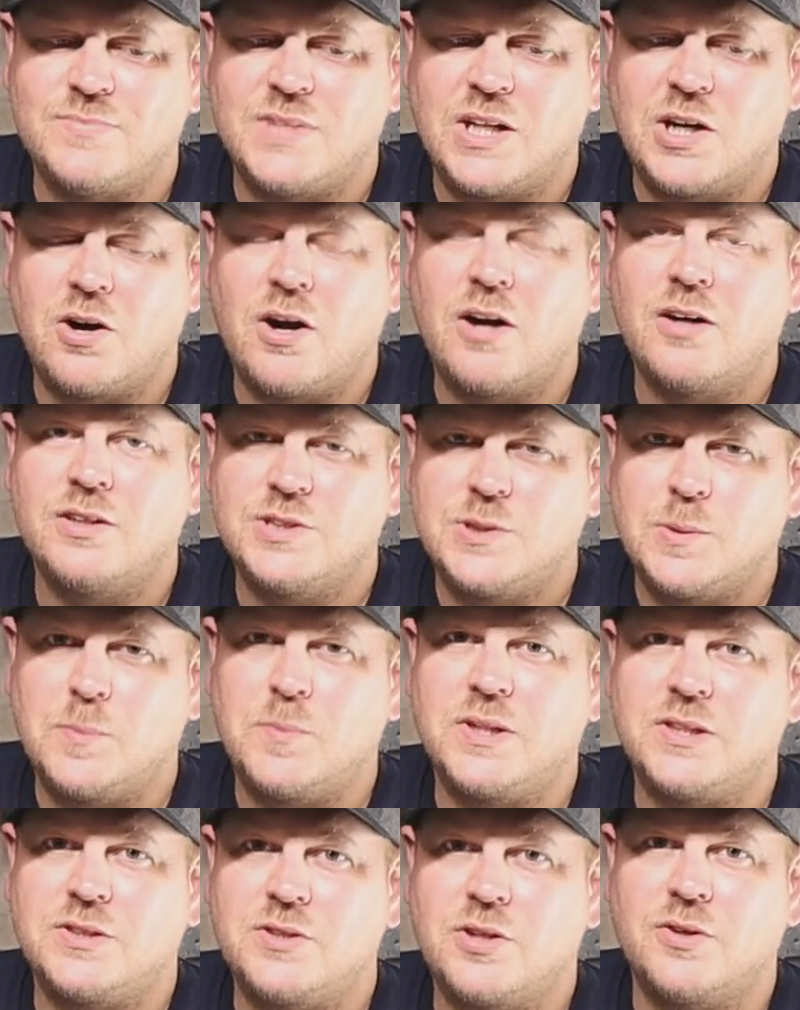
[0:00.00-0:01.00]
There are
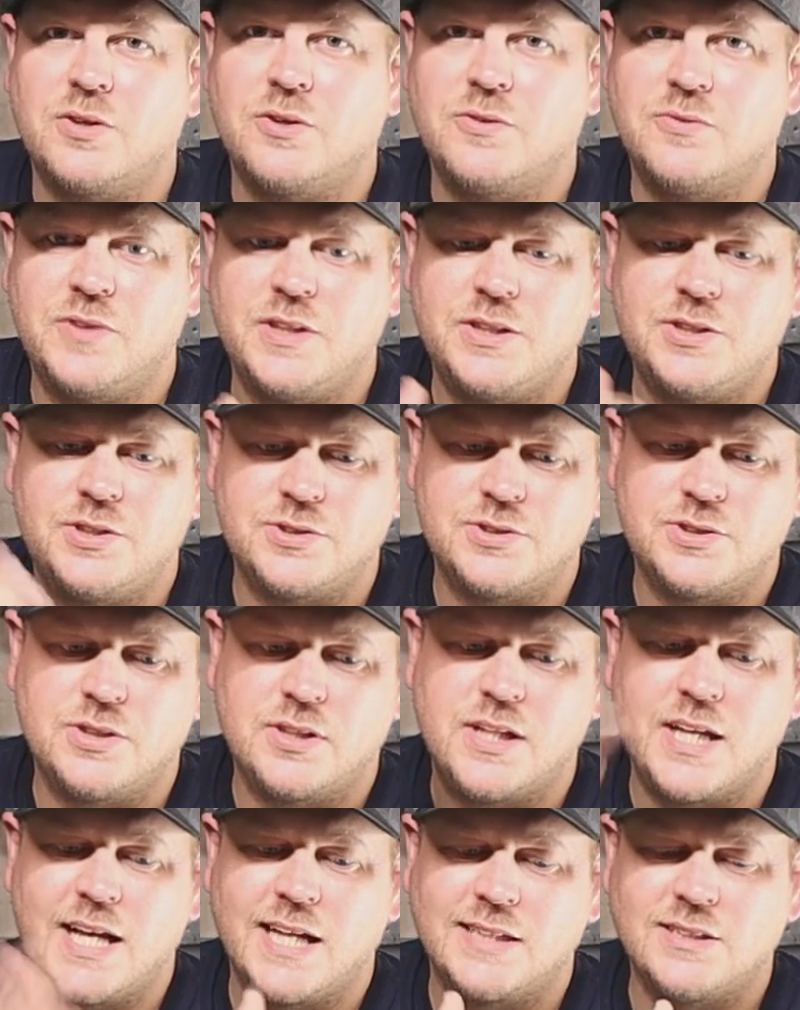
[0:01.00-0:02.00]
some internal features
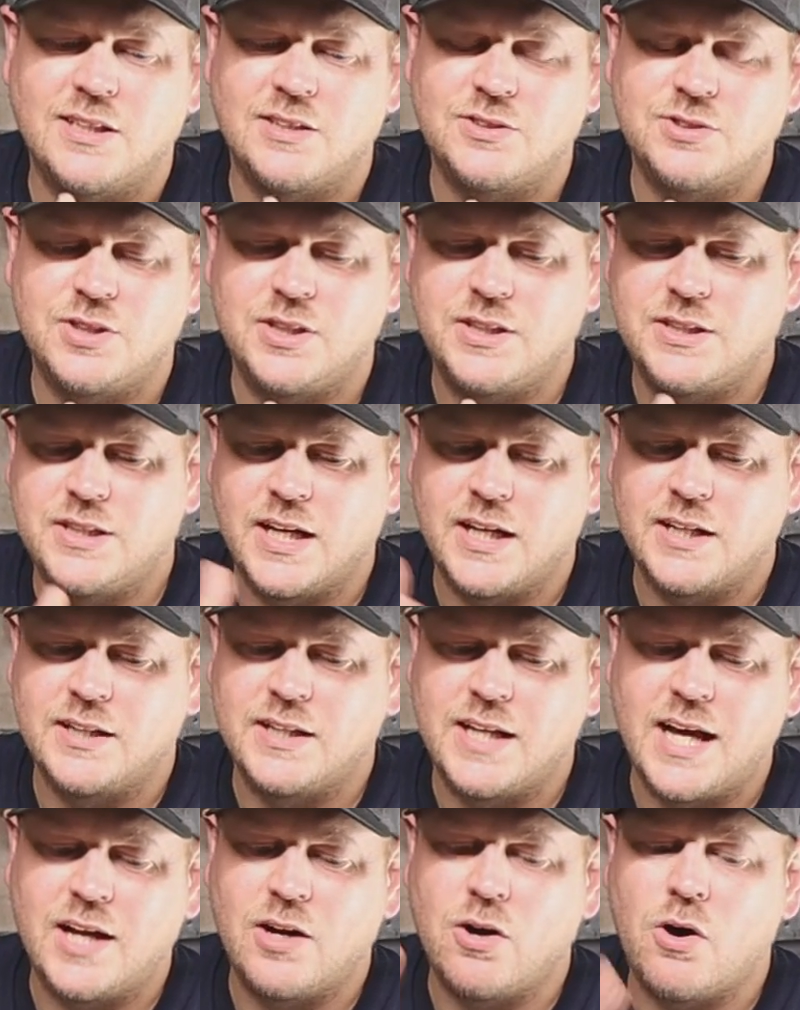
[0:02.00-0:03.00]
to the
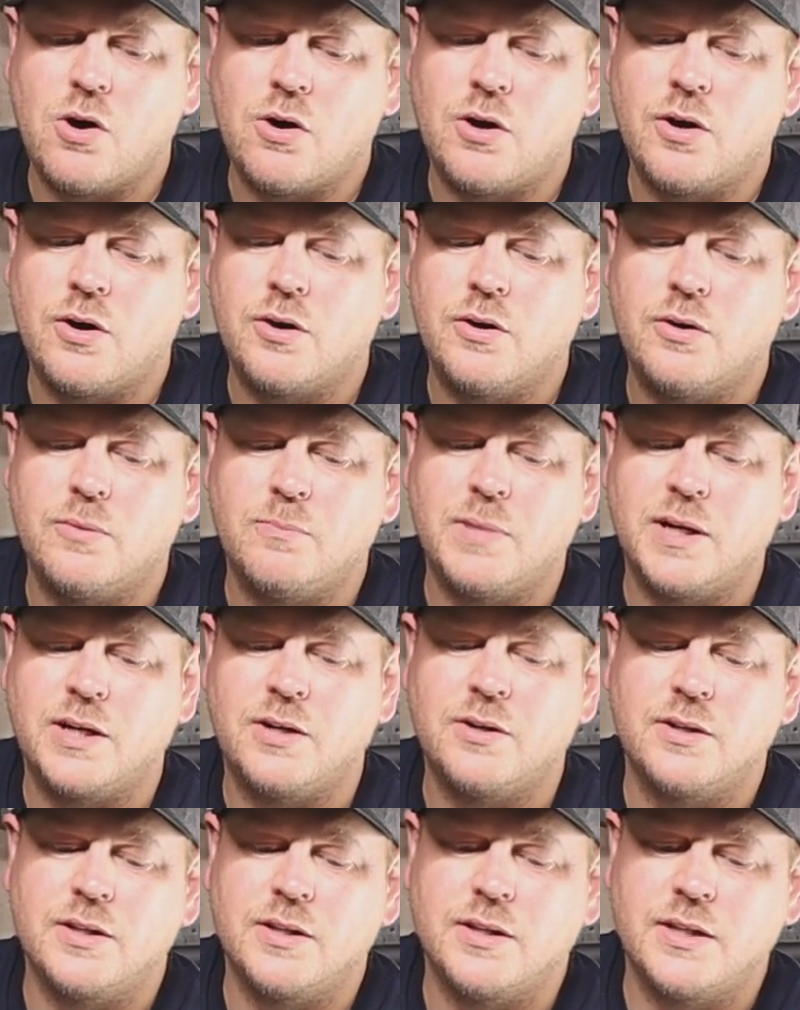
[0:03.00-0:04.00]
SSG10 that are
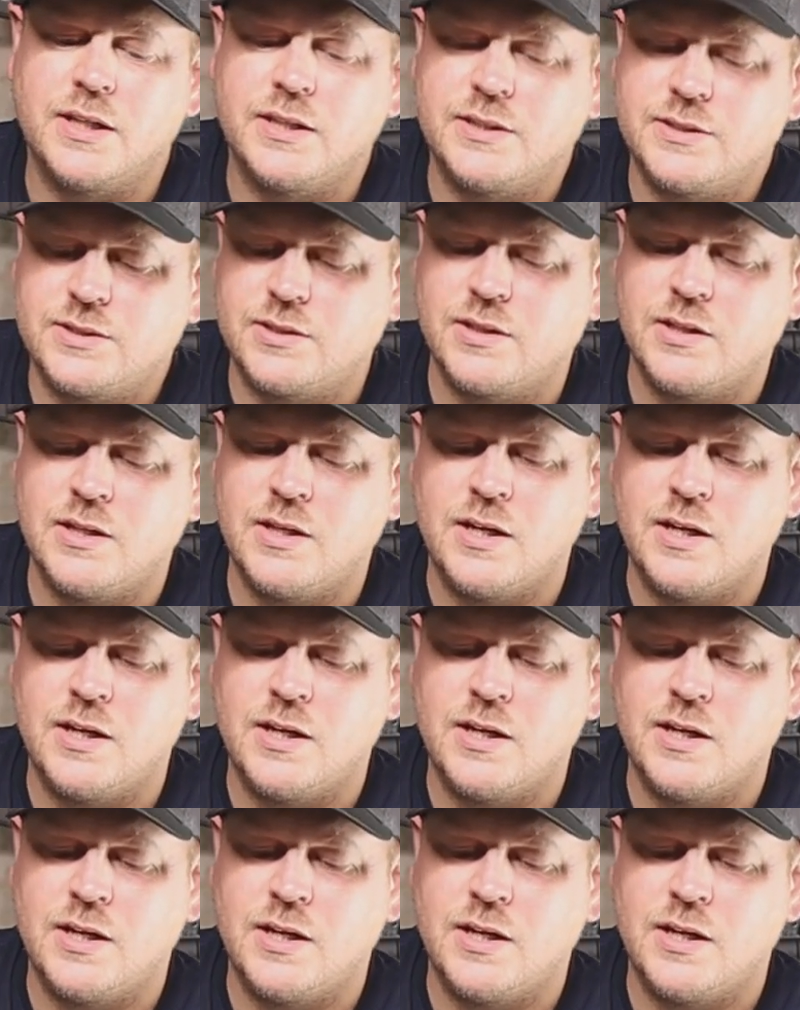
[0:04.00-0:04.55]
better than this.